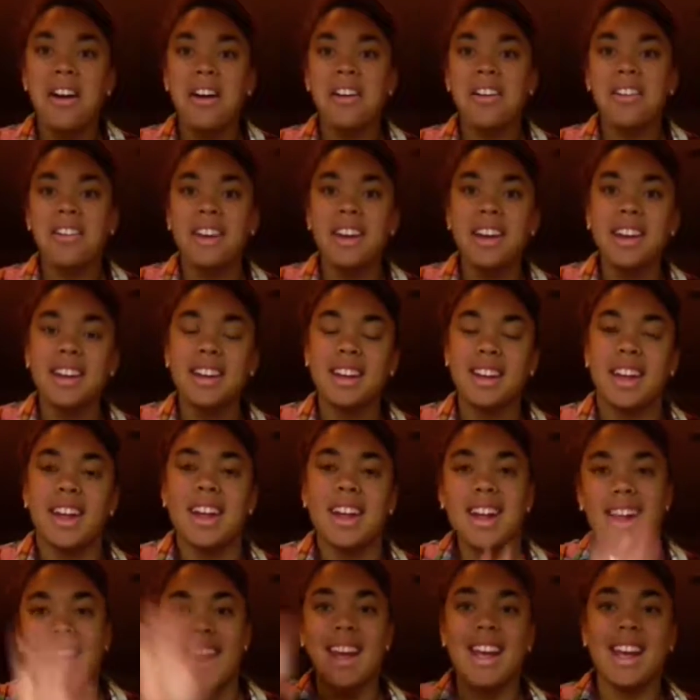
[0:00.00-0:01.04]
Alright,
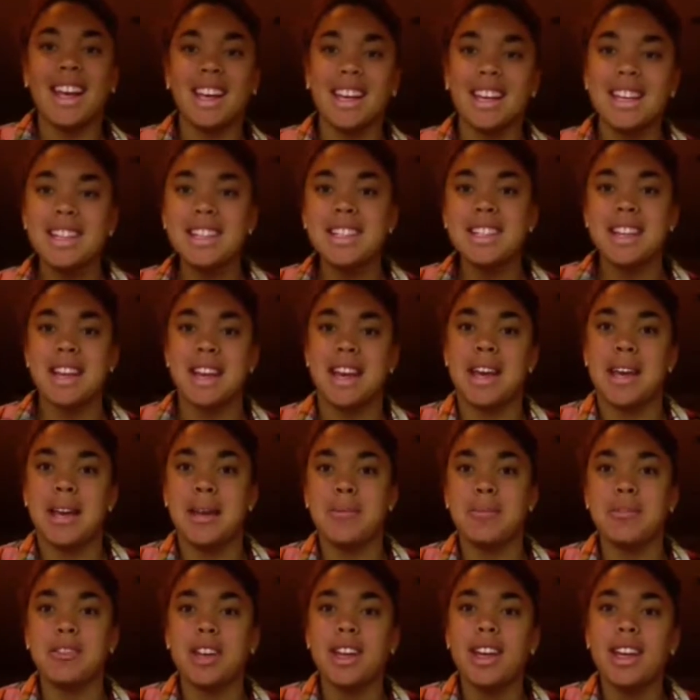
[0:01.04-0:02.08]
hi guys,
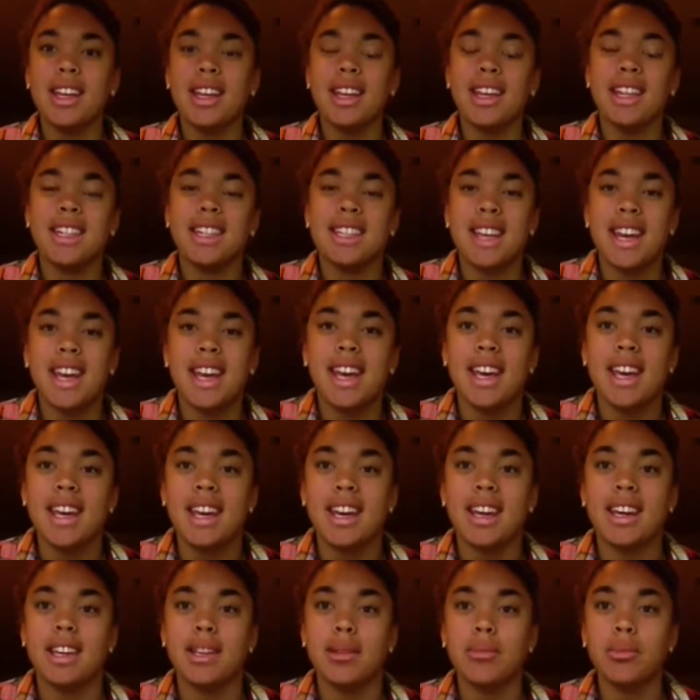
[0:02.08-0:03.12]
I'm Jet, and today
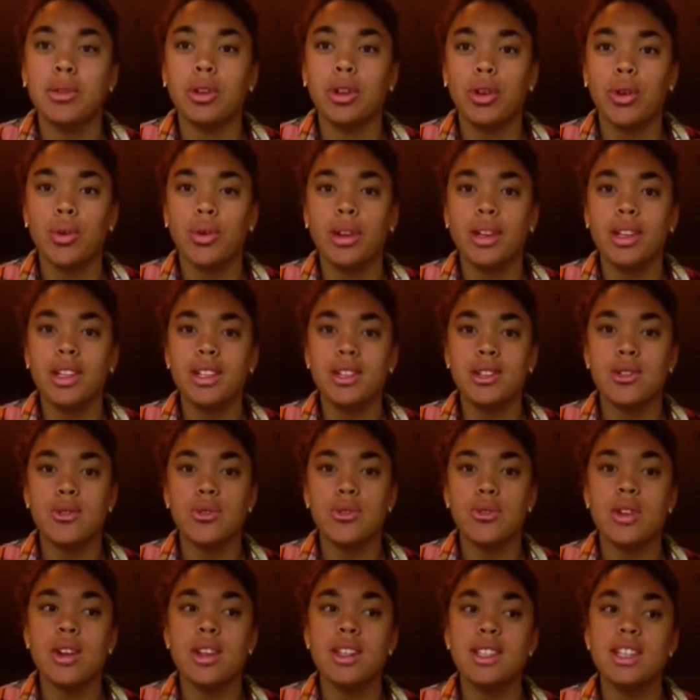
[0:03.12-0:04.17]
I am going to
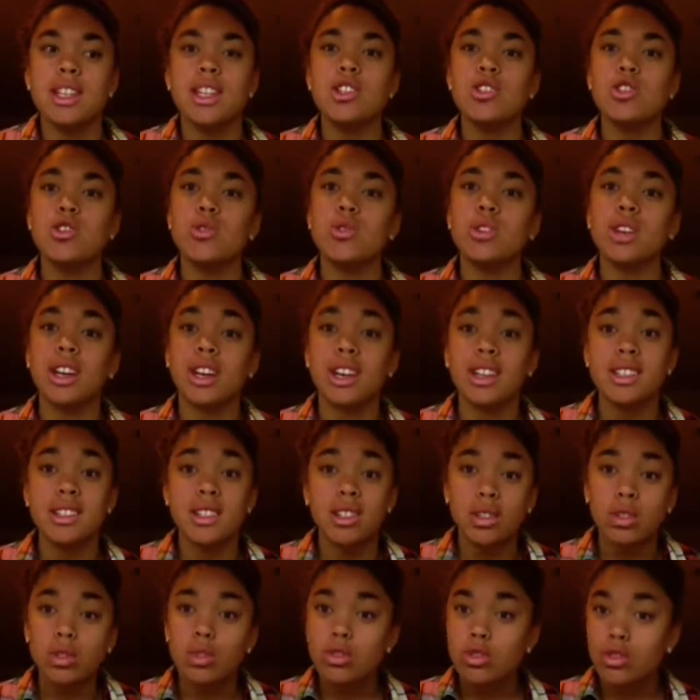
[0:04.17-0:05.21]
teach you guys a
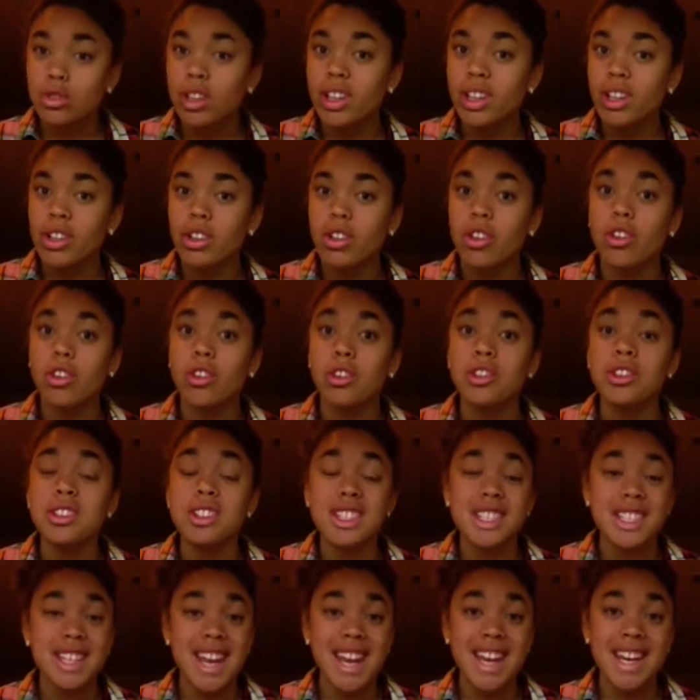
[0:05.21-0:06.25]
little trick called
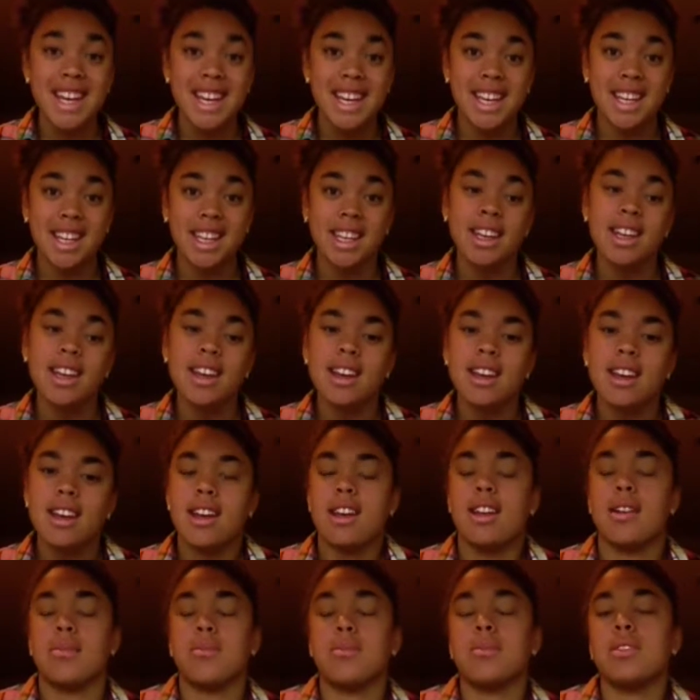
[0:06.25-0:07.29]
staining.
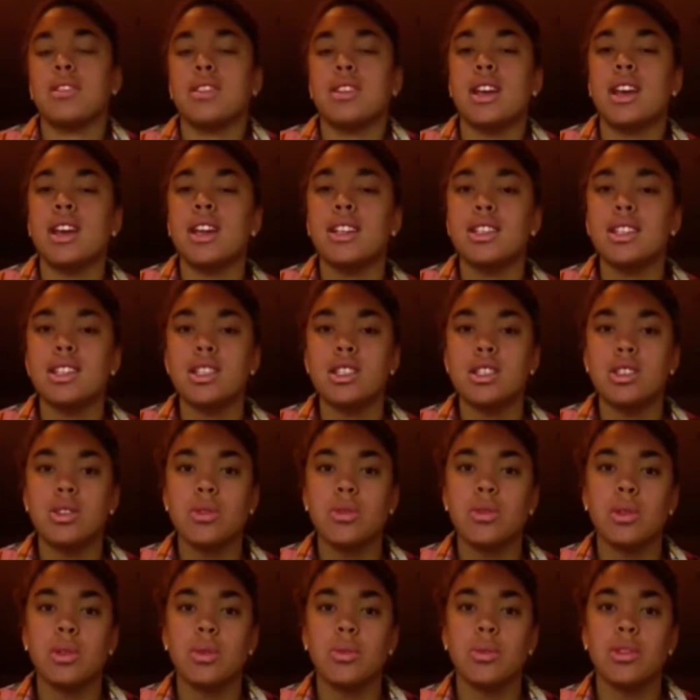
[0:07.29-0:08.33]
Scientists do
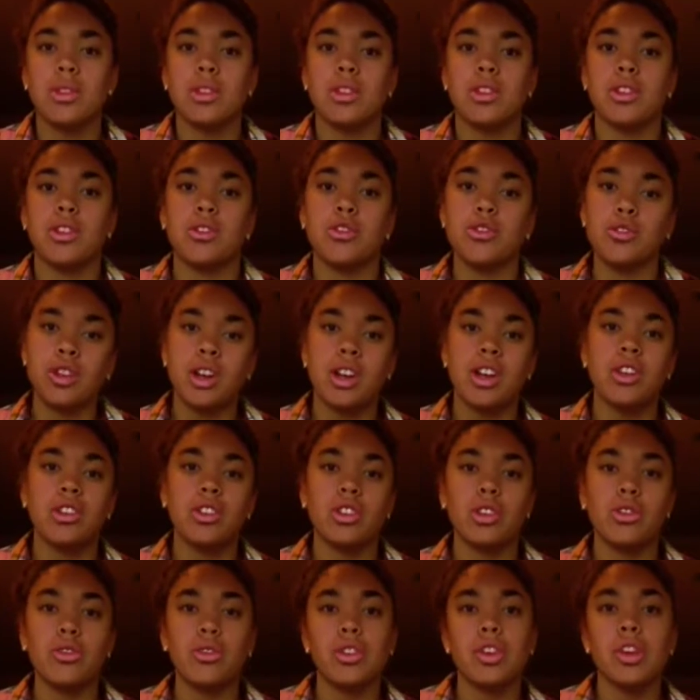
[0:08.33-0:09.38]
it when they're trying to
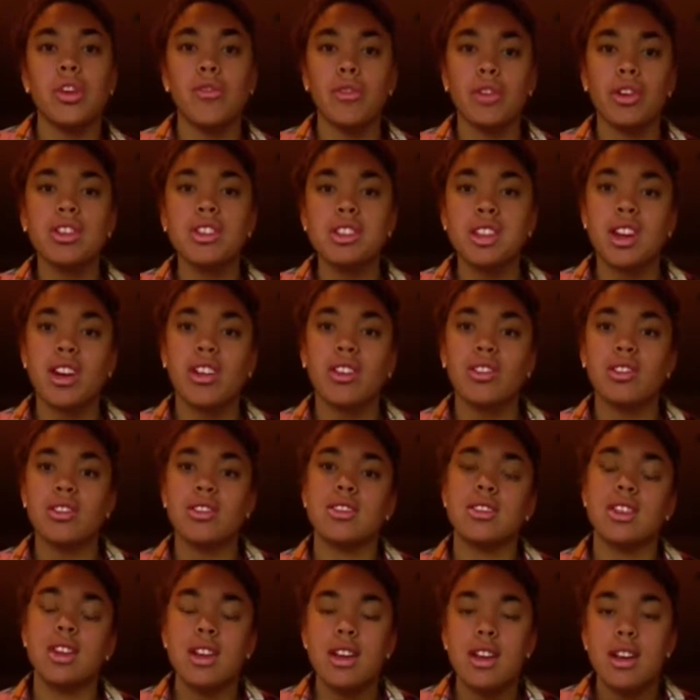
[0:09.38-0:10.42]
look for different cells,
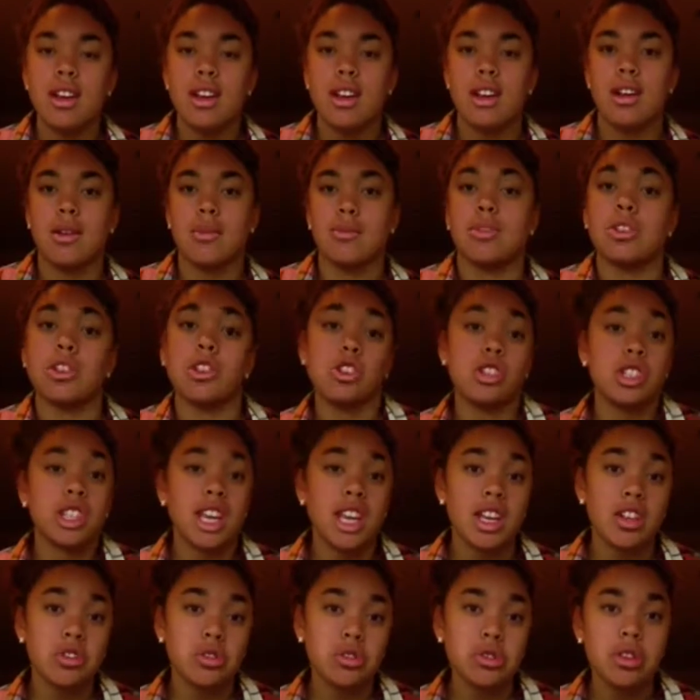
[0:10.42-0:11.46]
such as
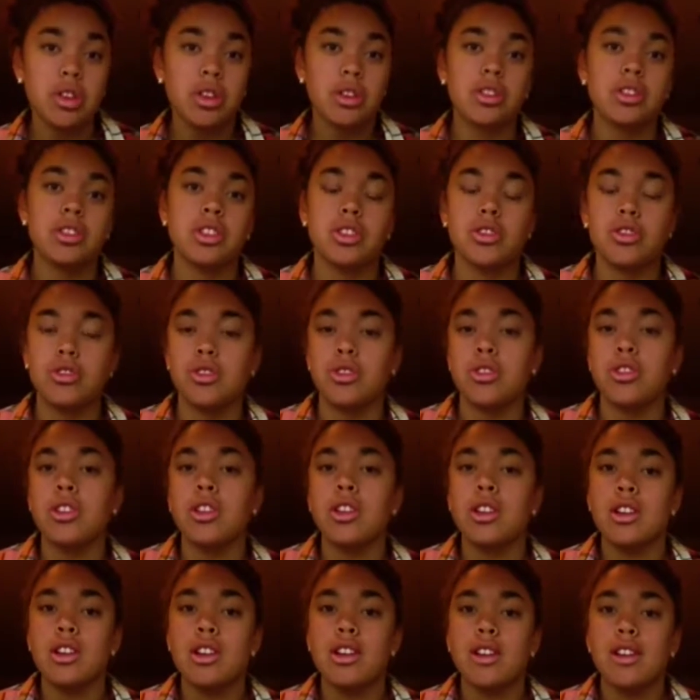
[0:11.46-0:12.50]
cancer cells in
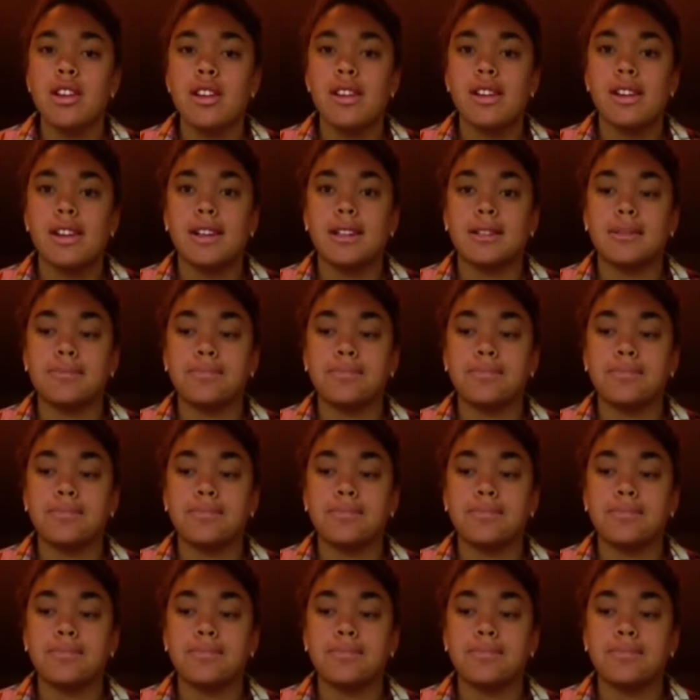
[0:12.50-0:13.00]
your